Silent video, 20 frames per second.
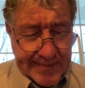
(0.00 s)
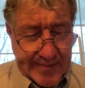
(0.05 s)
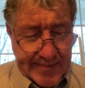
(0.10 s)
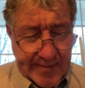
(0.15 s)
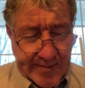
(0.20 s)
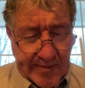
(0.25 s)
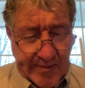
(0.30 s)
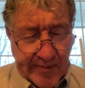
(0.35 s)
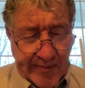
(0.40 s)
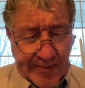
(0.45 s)

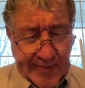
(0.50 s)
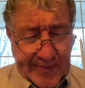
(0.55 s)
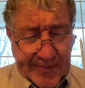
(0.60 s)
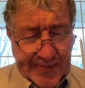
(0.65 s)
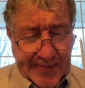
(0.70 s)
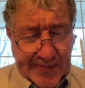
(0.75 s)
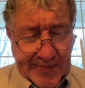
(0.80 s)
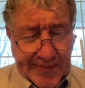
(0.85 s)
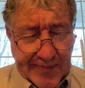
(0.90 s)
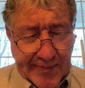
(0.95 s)

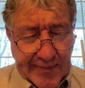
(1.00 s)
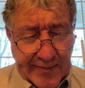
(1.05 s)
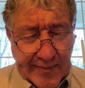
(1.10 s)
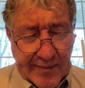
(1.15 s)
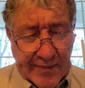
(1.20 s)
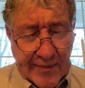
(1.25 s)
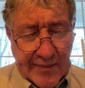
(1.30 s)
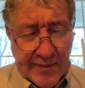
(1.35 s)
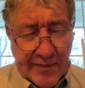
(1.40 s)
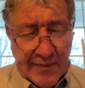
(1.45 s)

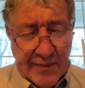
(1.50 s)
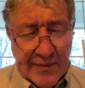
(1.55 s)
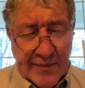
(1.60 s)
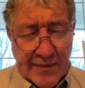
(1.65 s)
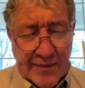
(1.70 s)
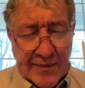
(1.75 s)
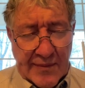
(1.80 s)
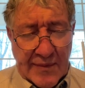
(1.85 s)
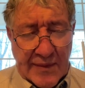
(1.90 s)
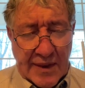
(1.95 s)

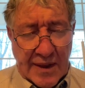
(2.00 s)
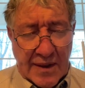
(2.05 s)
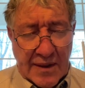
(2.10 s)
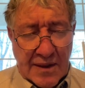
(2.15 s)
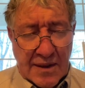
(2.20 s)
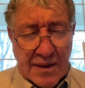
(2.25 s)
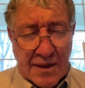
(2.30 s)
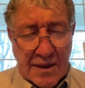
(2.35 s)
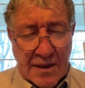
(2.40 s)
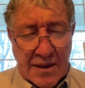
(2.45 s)

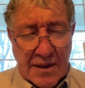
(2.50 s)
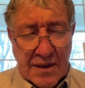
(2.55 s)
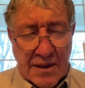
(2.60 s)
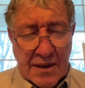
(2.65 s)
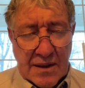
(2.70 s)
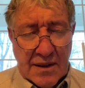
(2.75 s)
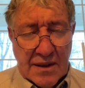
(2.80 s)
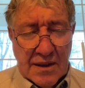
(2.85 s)
[no speech]